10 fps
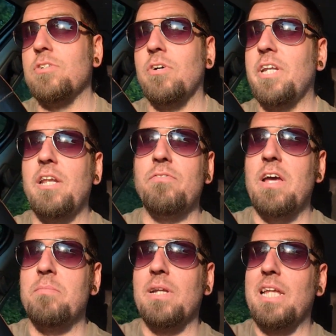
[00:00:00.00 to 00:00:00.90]
85mm
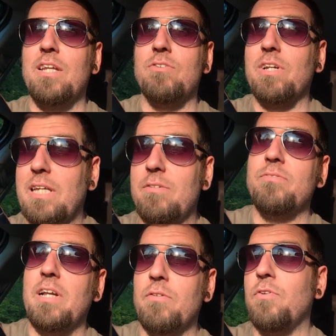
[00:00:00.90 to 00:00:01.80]
lens, really field of
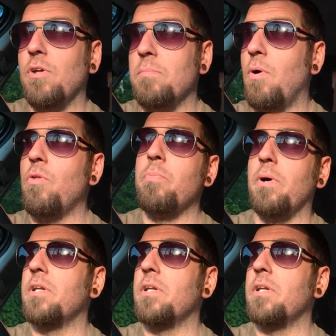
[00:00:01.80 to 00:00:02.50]
view on both, but